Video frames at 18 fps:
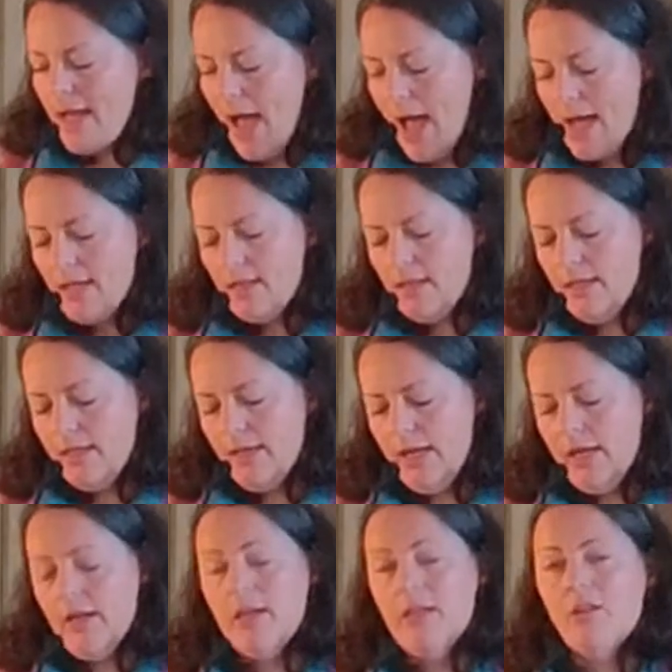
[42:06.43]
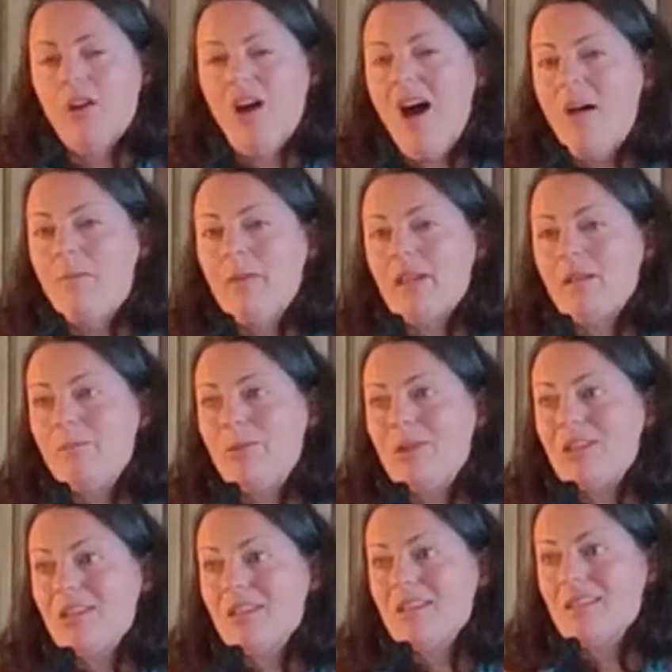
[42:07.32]
Kiley carried comic
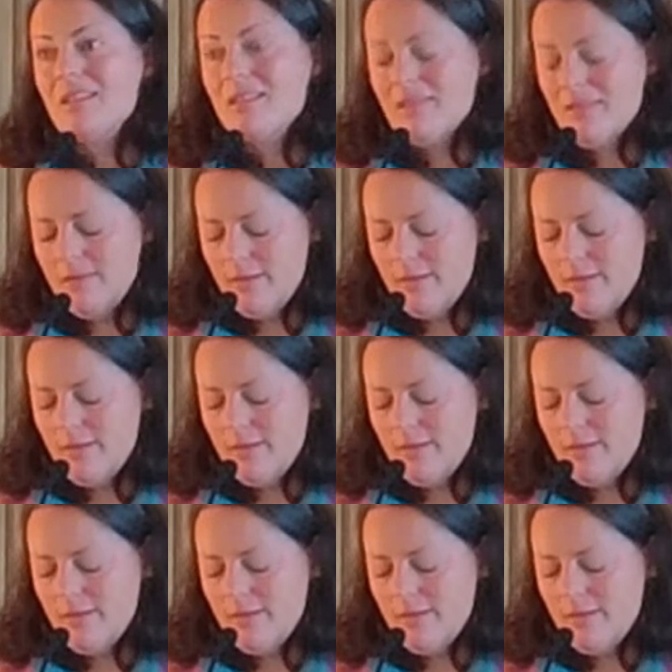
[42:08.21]
books.